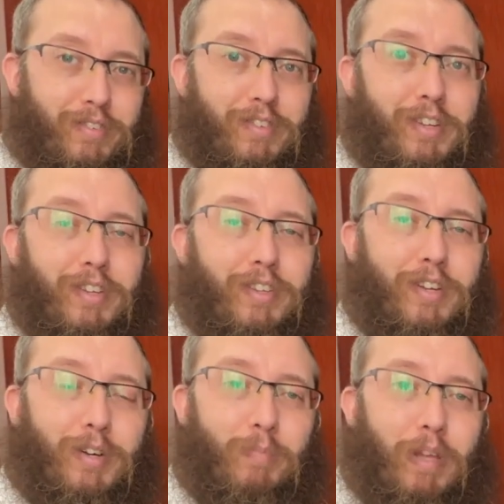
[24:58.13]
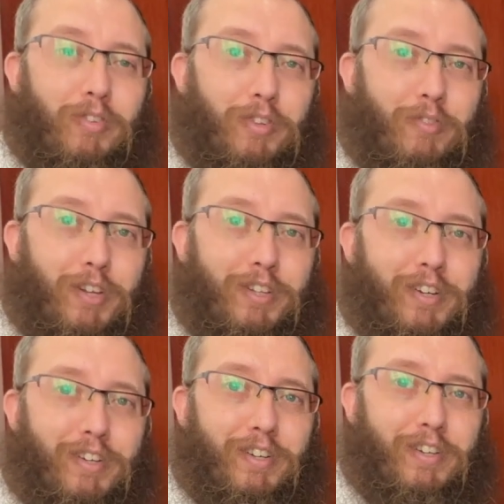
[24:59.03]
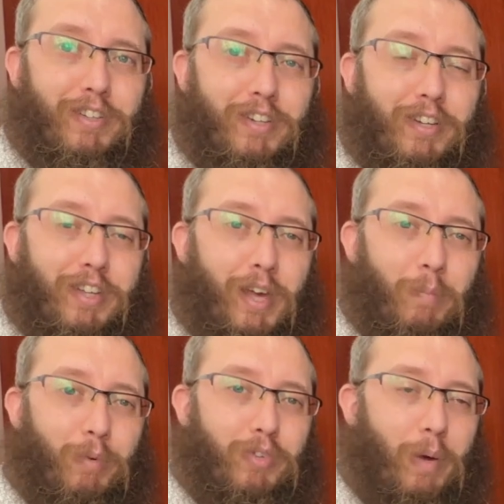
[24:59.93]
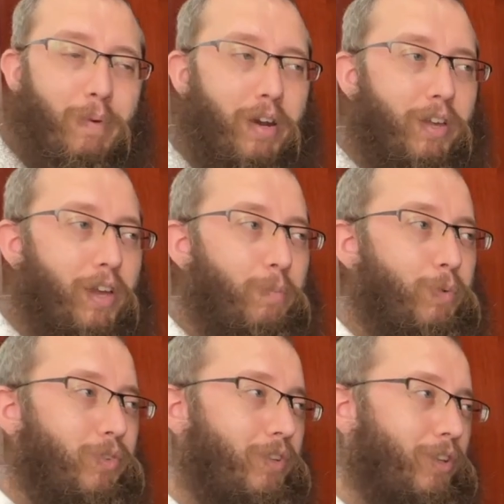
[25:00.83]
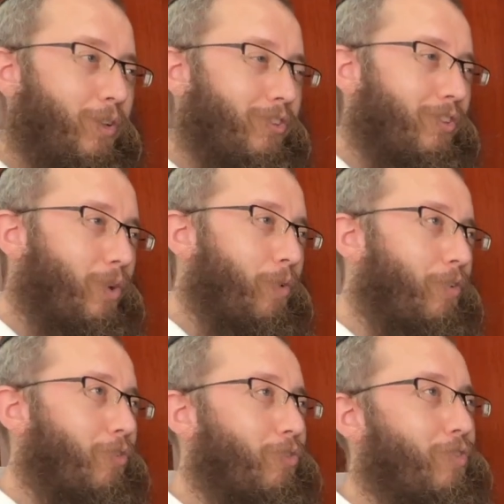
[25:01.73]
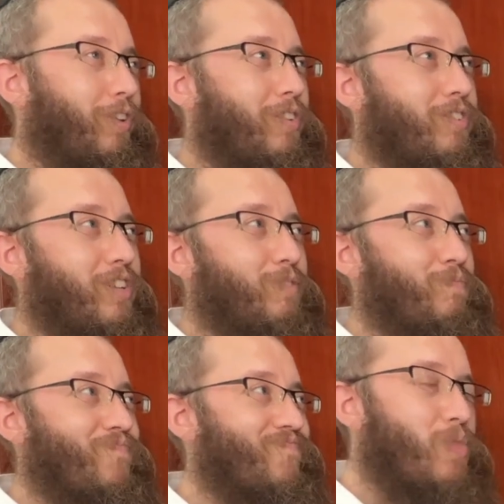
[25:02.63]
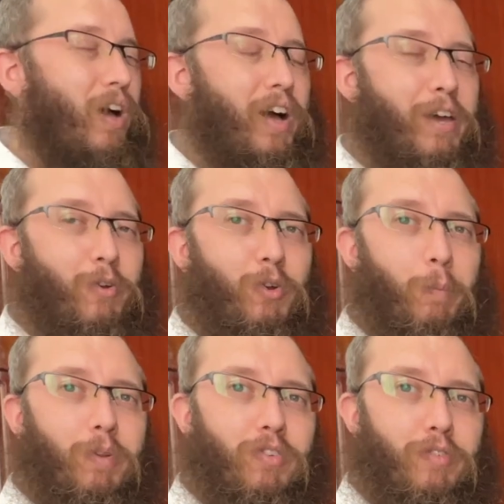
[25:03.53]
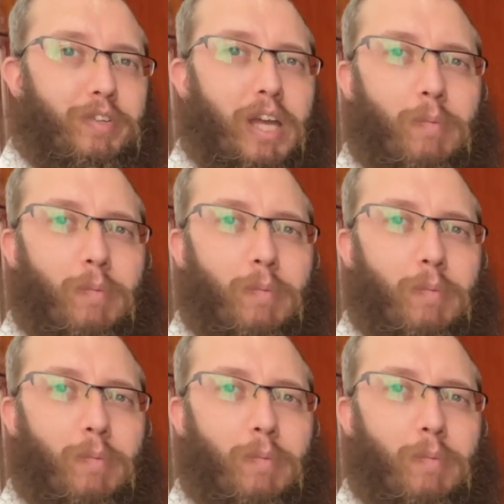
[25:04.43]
in Pennsylvania on campus, Chabad on campus. And he looked at Rabbi Rosenfeld and said, I don't know Pennsylvania, I